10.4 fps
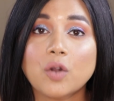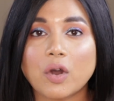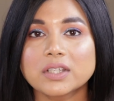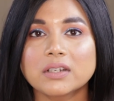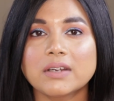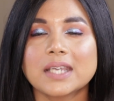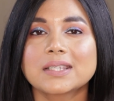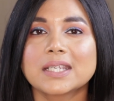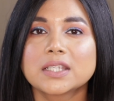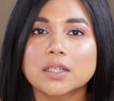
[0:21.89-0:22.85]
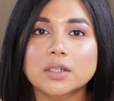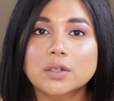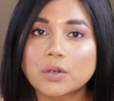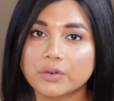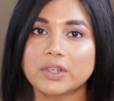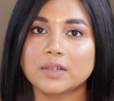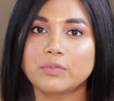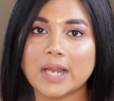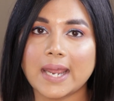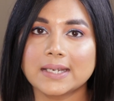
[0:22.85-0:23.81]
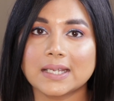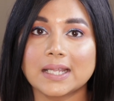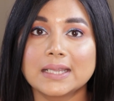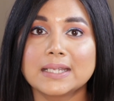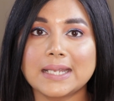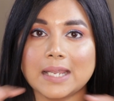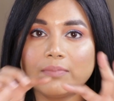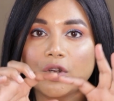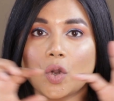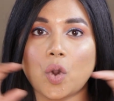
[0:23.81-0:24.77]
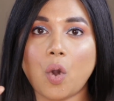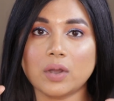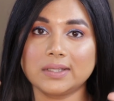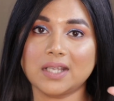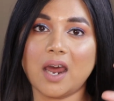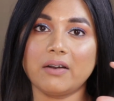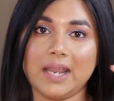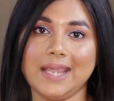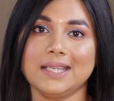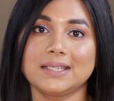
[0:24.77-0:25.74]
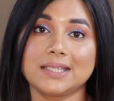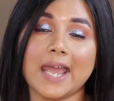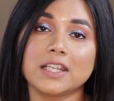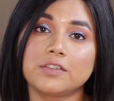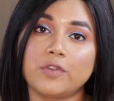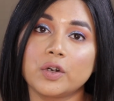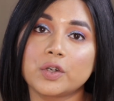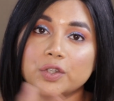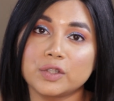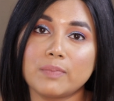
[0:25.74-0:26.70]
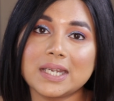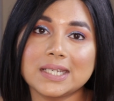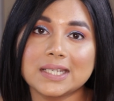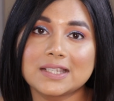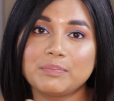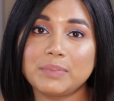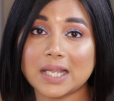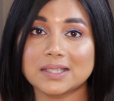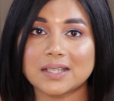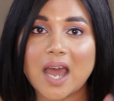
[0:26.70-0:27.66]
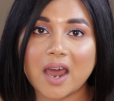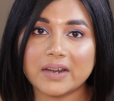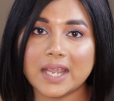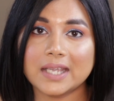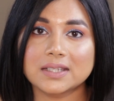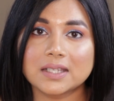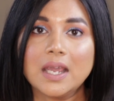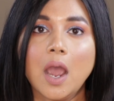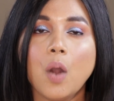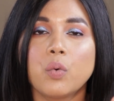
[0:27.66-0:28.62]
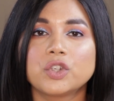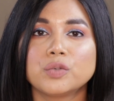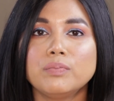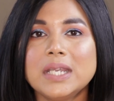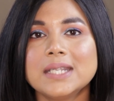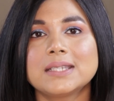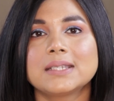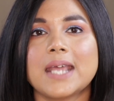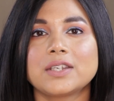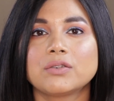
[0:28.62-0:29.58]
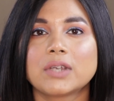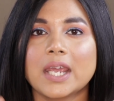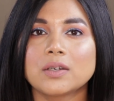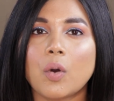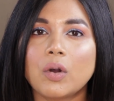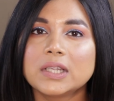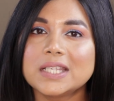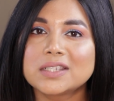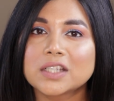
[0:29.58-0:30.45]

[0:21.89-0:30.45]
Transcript: Cosrx is a Korean brand and the name Cosrx stands for cosmetics plus RX, which means that you get all these